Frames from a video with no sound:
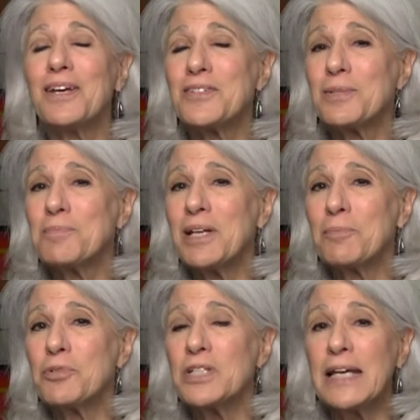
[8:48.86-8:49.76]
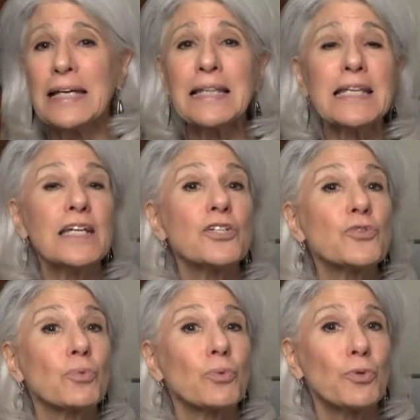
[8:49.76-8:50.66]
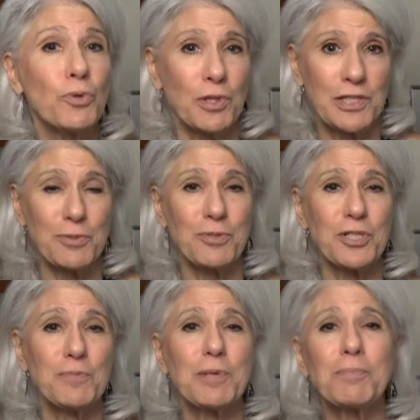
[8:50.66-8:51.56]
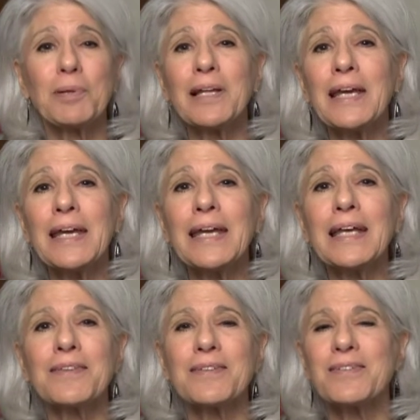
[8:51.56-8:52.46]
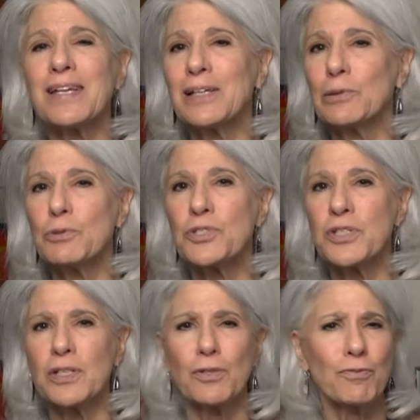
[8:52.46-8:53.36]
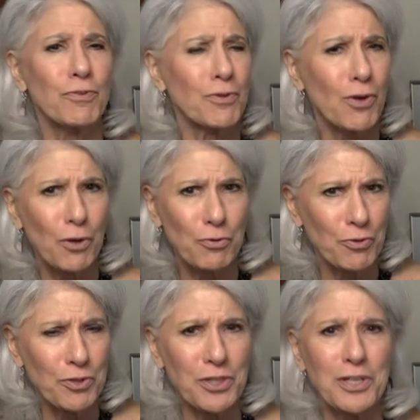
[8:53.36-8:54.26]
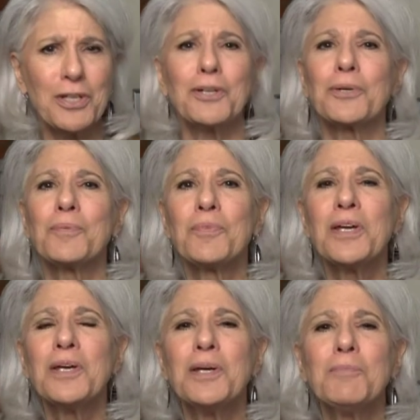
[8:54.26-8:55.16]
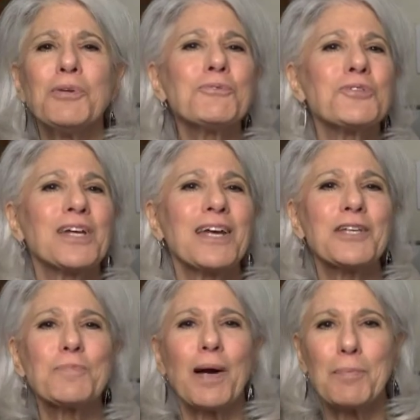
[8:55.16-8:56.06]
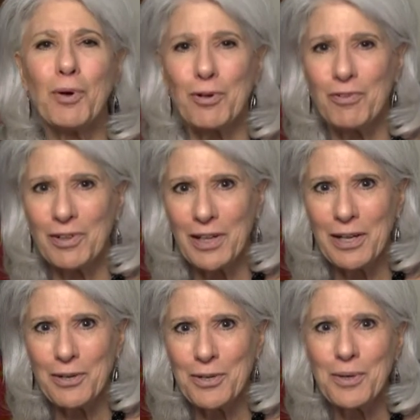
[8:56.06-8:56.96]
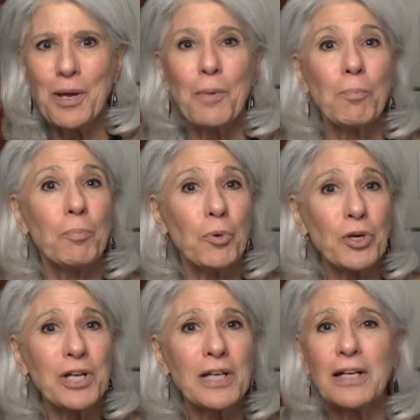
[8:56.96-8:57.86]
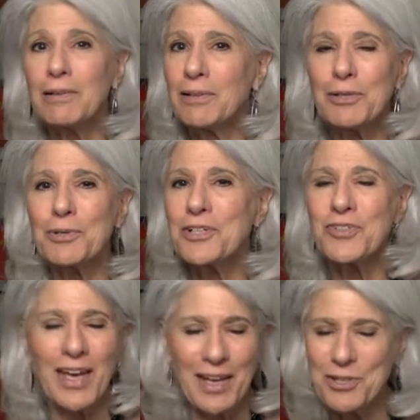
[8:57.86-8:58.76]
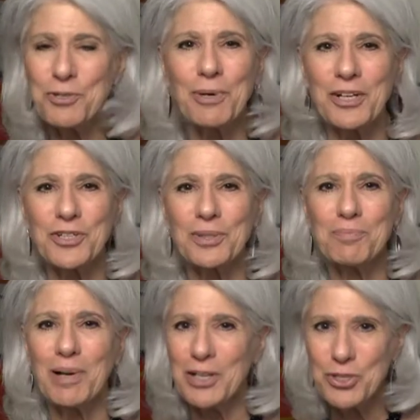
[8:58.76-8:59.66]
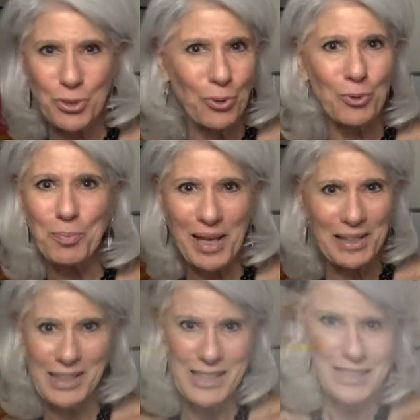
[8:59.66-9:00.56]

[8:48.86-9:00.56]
September 10th is Ruthless, which has been playing at the St. Luke's Theater for over a year. Music is by Marvin Laird, book, lyrics, and direction by Joel Paley.